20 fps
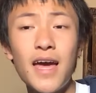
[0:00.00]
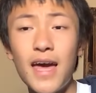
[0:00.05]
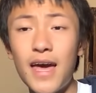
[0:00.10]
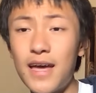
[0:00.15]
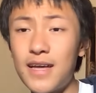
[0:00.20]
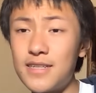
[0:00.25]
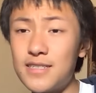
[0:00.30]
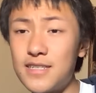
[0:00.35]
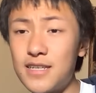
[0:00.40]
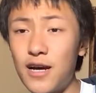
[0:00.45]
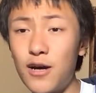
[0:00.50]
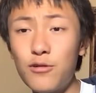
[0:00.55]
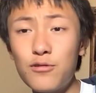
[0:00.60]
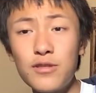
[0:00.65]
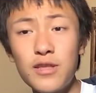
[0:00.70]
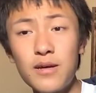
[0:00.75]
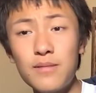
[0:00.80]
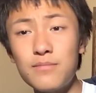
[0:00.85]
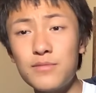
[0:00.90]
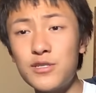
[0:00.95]
and tell
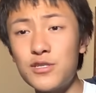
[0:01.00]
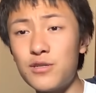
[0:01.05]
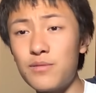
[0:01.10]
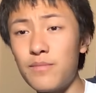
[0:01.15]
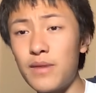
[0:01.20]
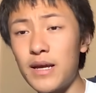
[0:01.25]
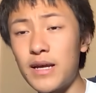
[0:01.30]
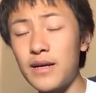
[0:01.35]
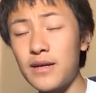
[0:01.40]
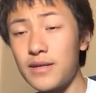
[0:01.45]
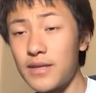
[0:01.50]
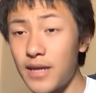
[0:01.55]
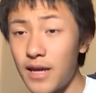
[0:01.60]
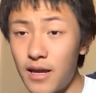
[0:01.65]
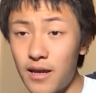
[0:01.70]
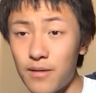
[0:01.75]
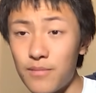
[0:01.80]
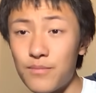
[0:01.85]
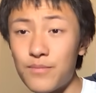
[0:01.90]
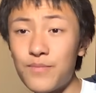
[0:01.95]
them to make a
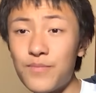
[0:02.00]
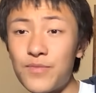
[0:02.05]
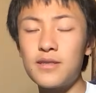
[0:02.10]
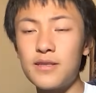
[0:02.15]
game.